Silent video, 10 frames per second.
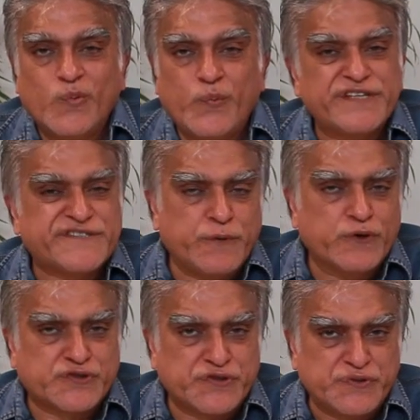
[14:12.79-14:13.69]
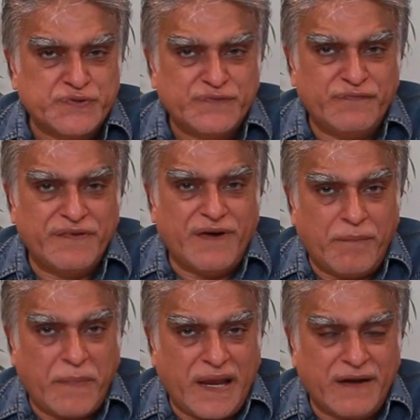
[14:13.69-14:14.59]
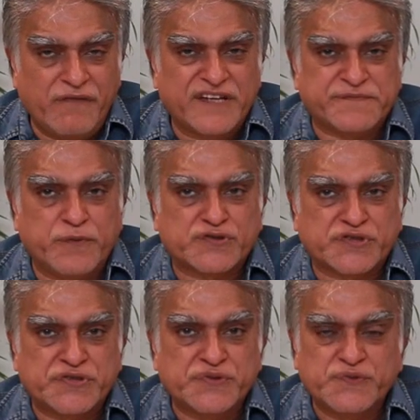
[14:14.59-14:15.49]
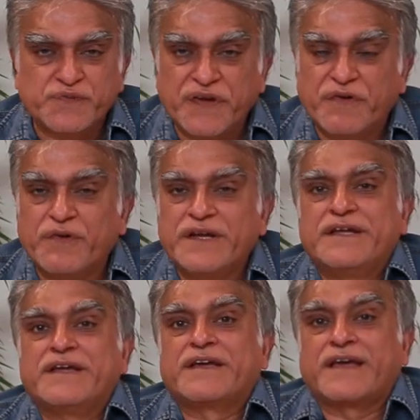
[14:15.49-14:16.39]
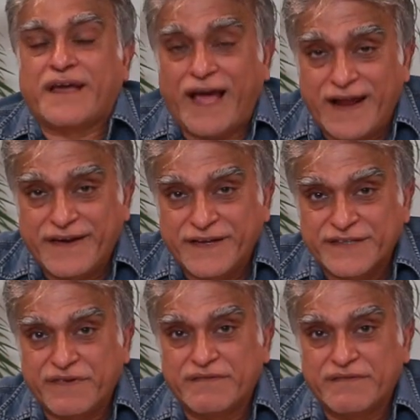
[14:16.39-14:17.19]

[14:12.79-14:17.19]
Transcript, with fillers: we spoke to you, we are men. We spoke to you, we only carriers.